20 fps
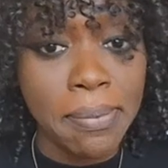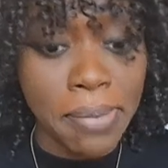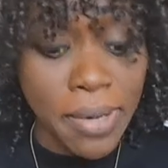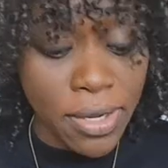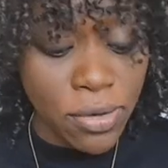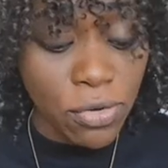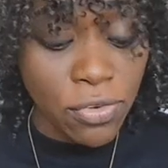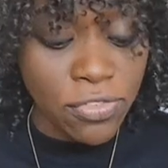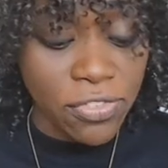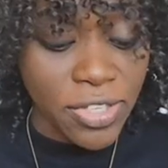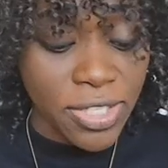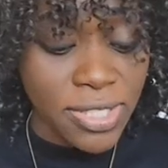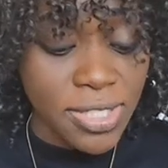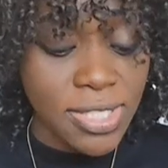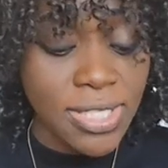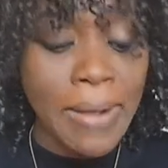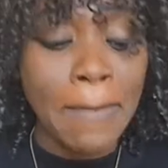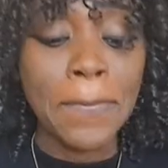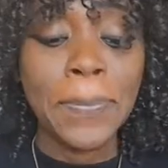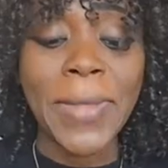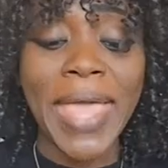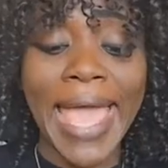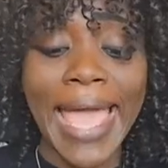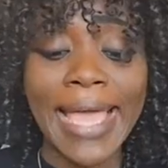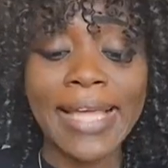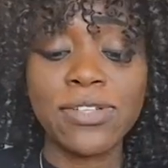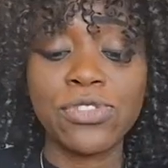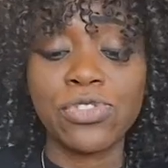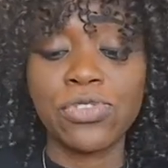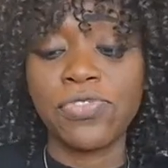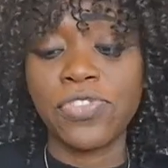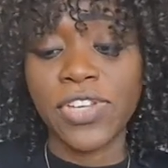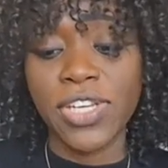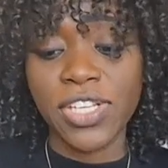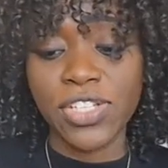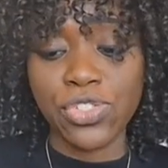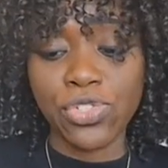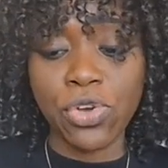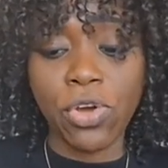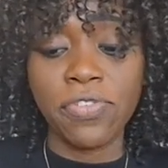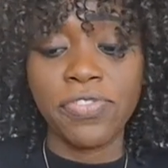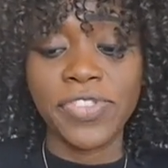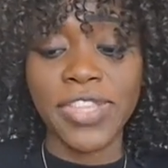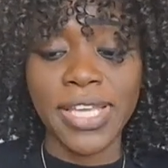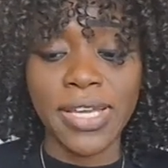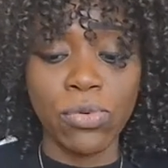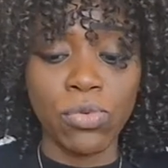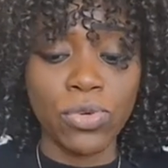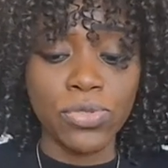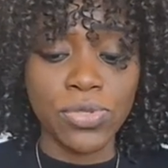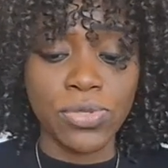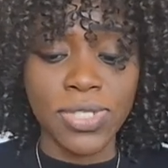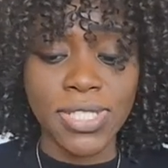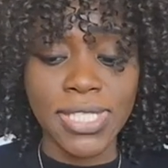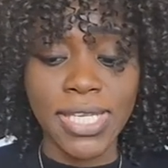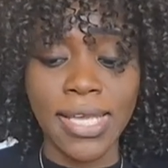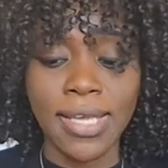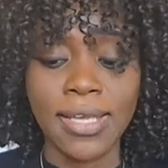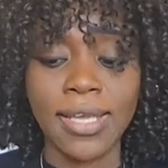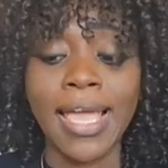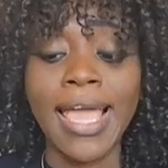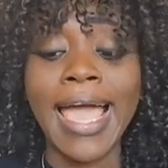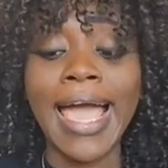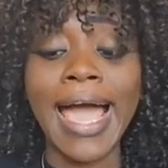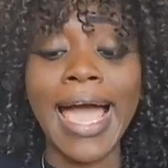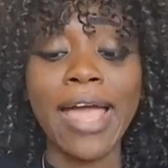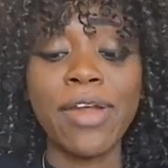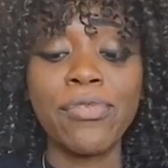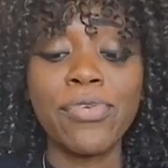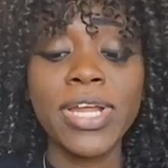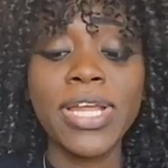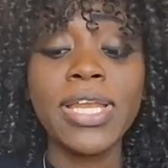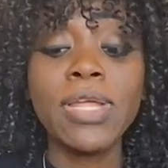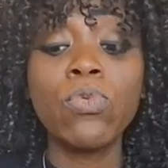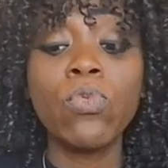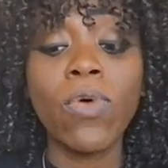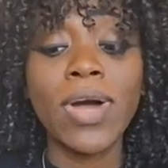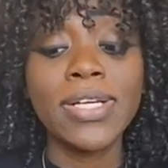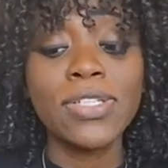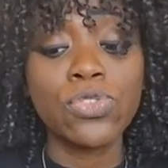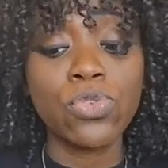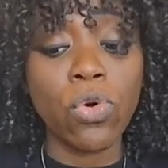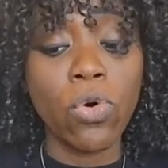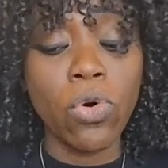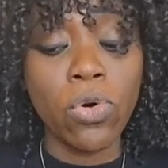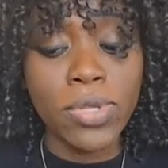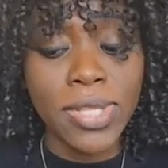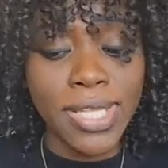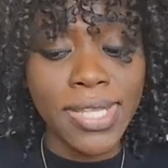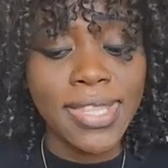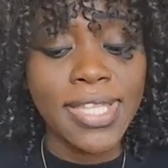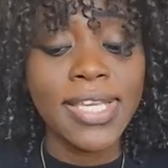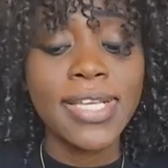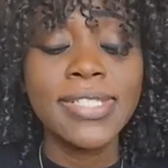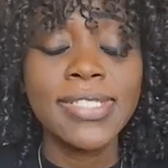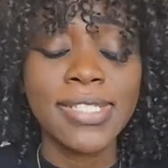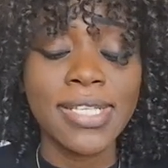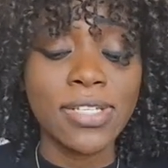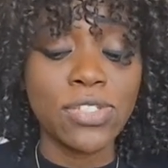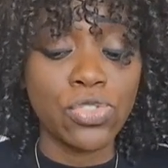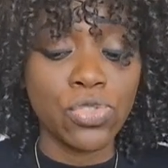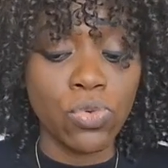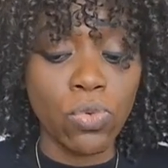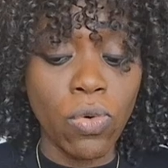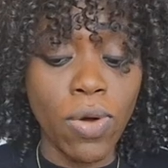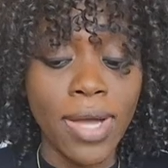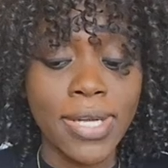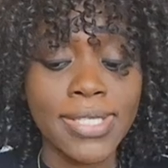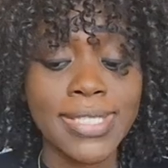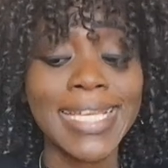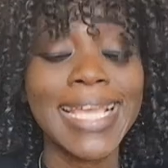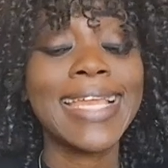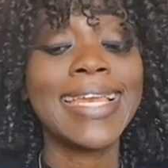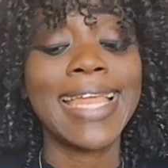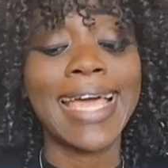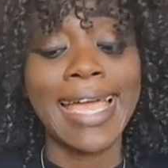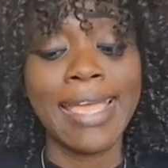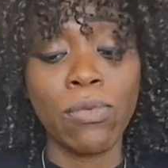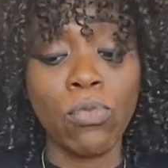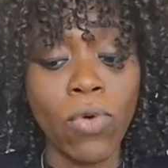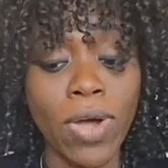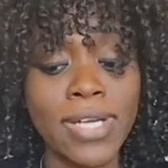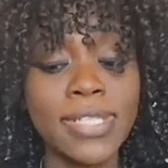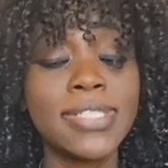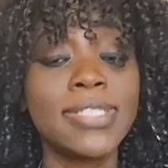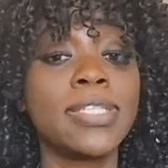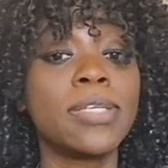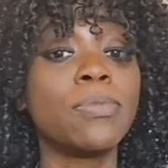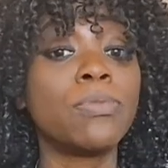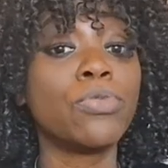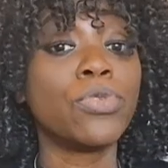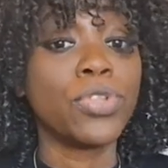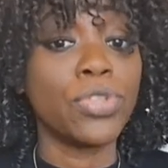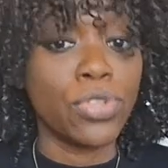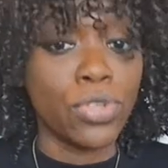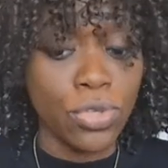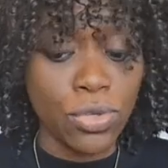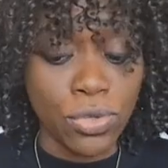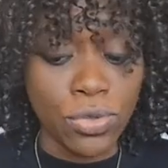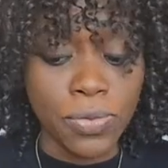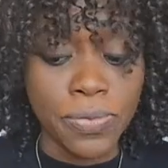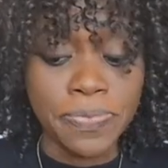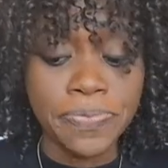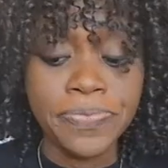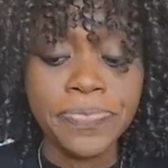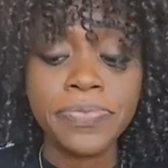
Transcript: a part of it. And to finish off, they're also saying, I really want all the things that you want and I want them with you.